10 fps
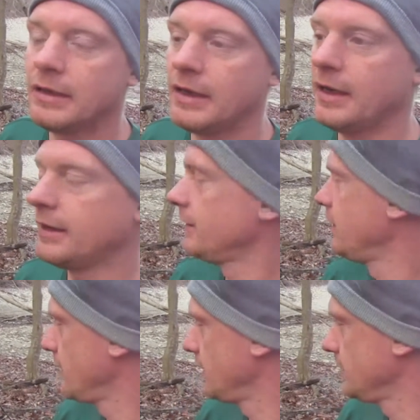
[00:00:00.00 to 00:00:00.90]

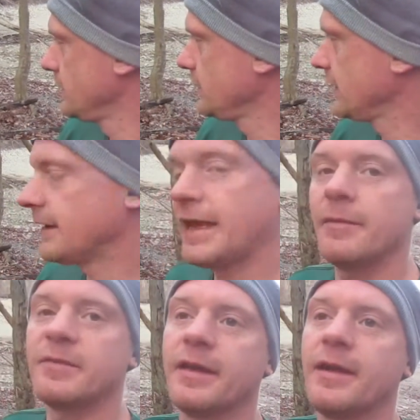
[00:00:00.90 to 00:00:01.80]
and get
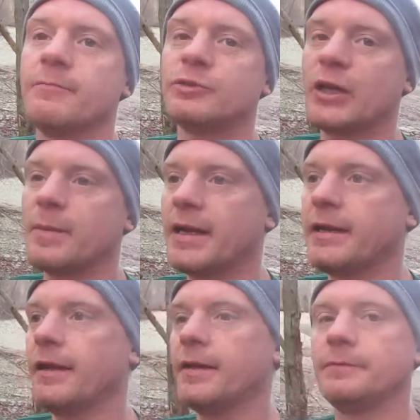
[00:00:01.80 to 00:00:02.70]
camp set up. Check back
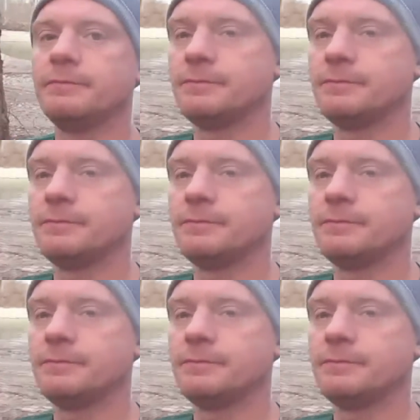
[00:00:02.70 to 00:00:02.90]
in later.